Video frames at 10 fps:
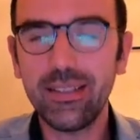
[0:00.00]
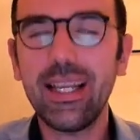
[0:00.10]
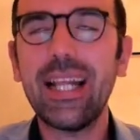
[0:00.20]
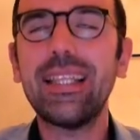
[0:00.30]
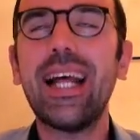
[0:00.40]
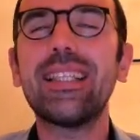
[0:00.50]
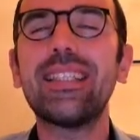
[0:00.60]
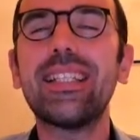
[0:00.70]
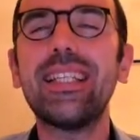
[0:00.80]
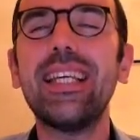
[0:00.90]
And that's the
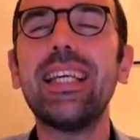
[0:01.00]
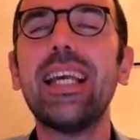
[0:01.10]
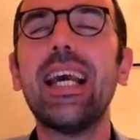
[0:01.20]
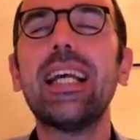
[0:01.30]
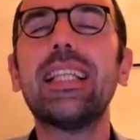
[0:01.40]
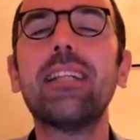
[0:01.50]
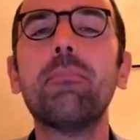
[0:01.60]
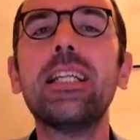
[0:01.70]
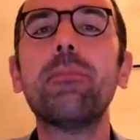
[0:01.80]
key that many